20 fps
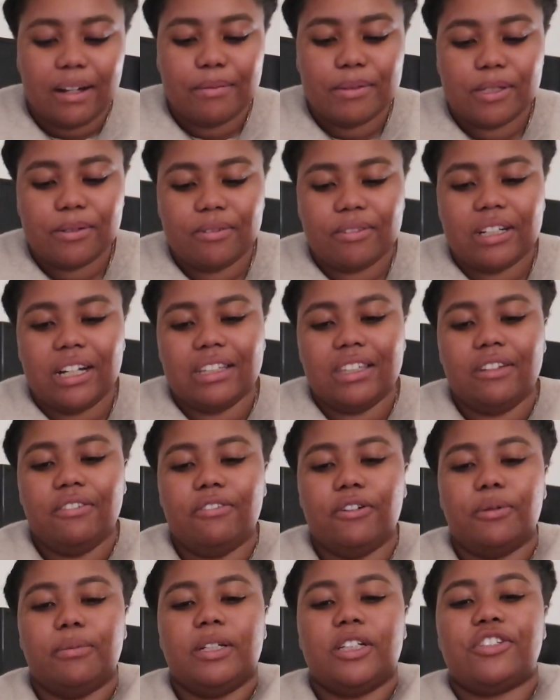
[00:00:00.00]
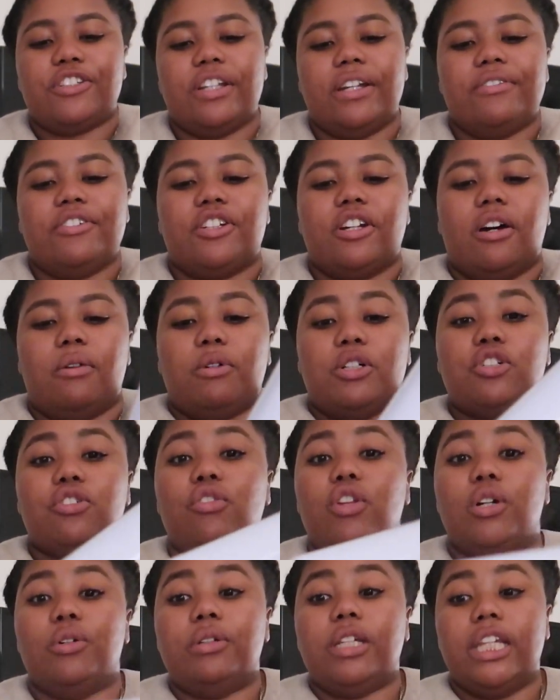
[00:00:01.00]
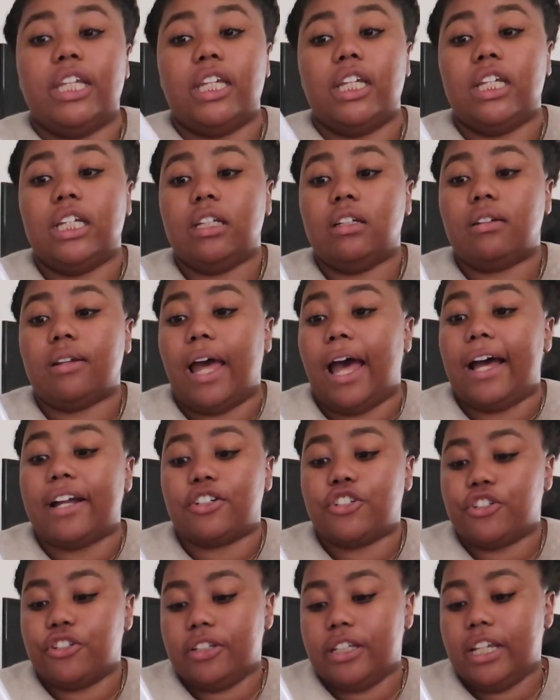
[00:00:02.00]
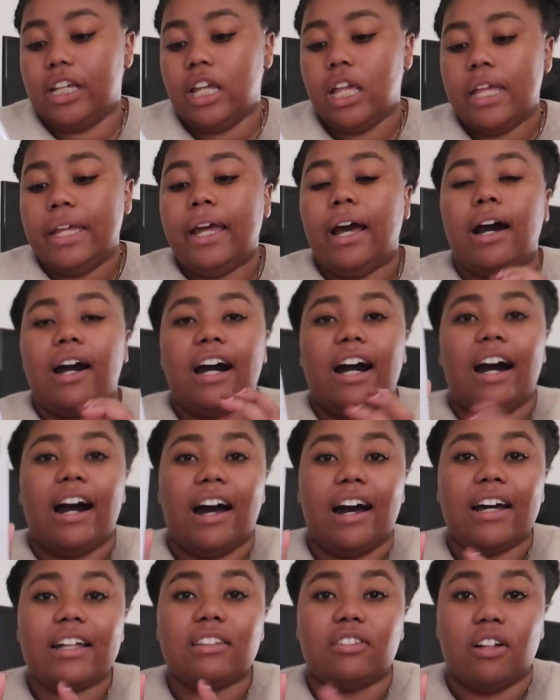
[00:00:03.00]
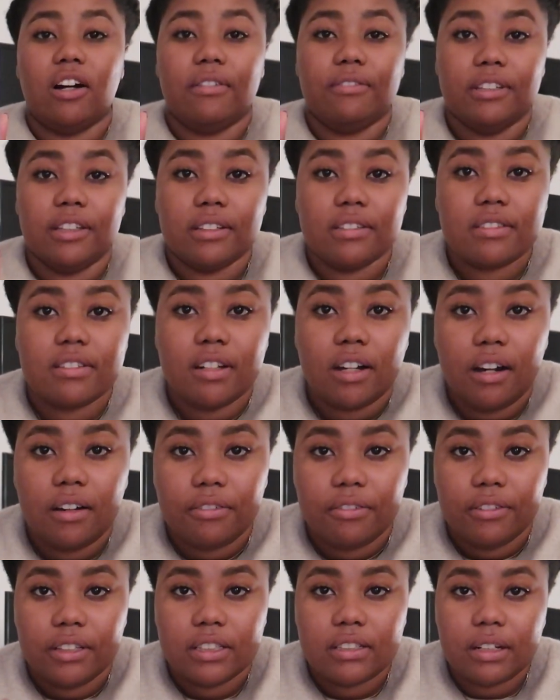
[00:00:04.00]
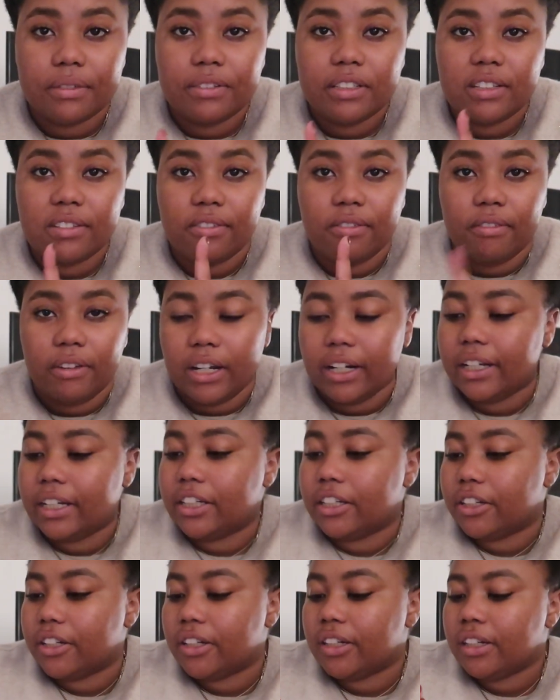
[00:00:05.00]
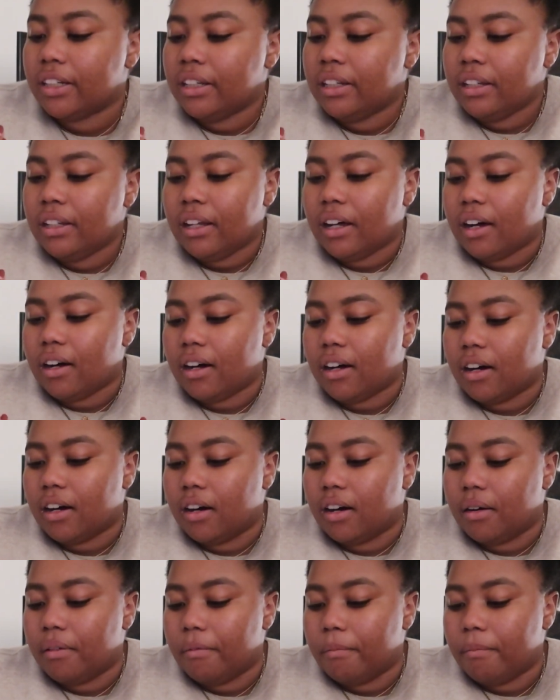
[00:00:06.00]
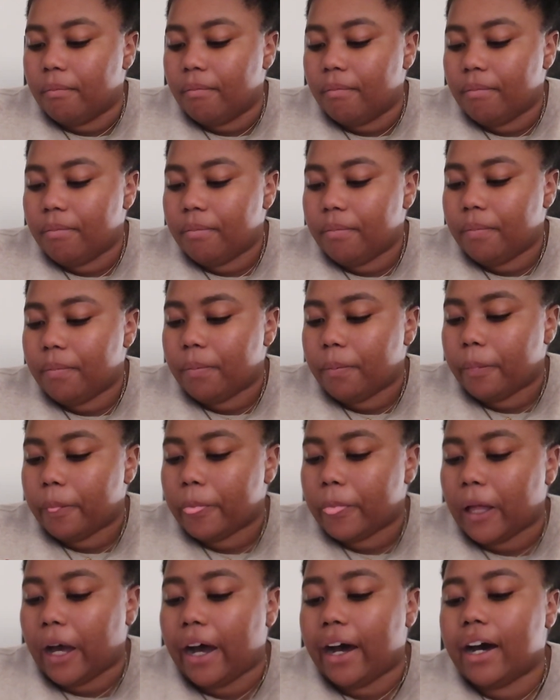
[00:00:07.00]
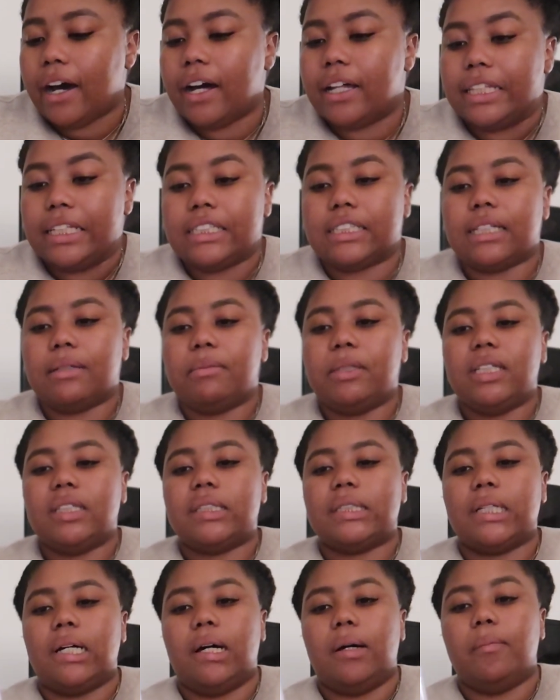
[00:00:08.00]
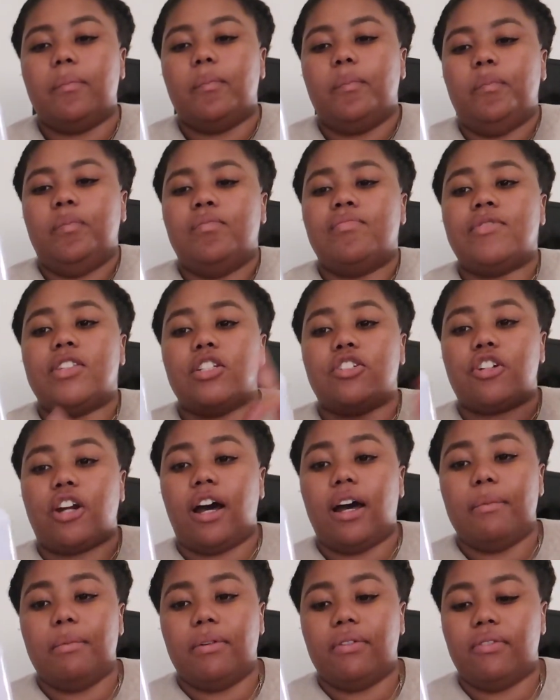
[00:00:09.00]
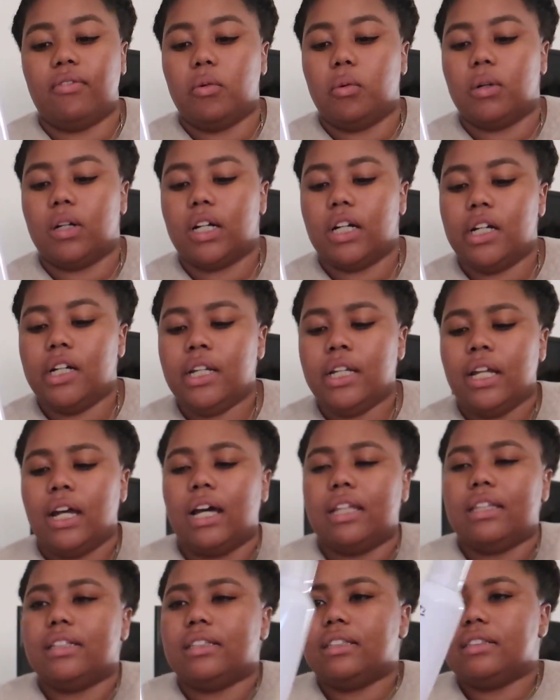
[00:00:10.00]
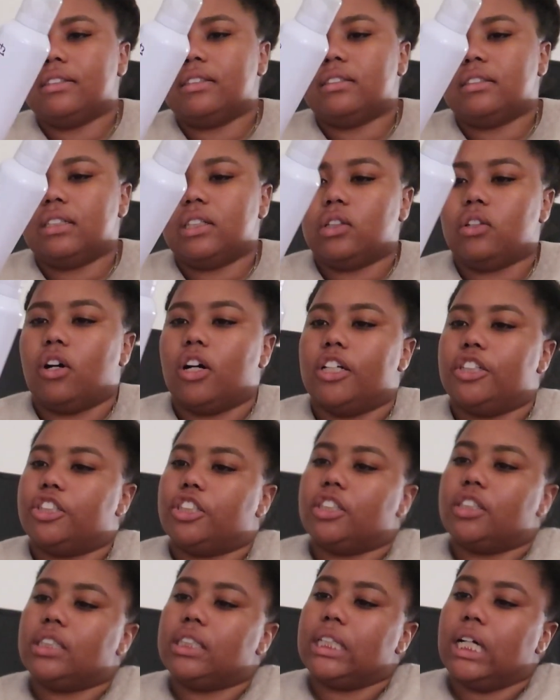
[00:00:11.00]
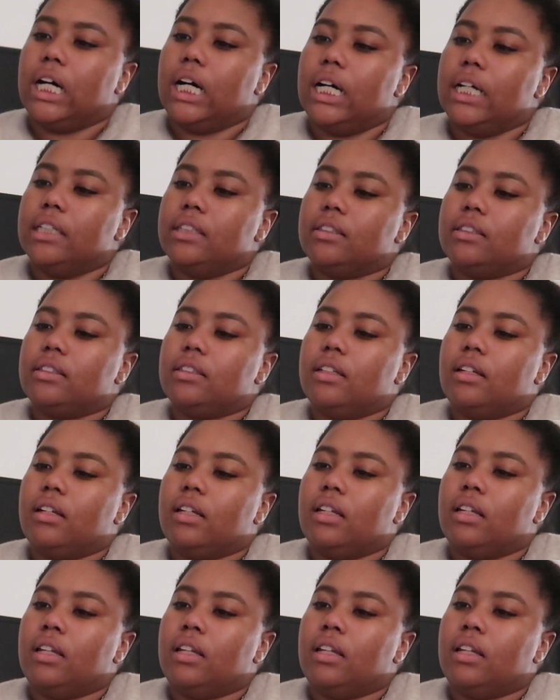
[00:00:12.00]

Um, so we've got the foaming shave gel, which low key actually, I love this stuff. This stuff is very good. Um. Uh, they sent me some to try before. I think this is the larger size,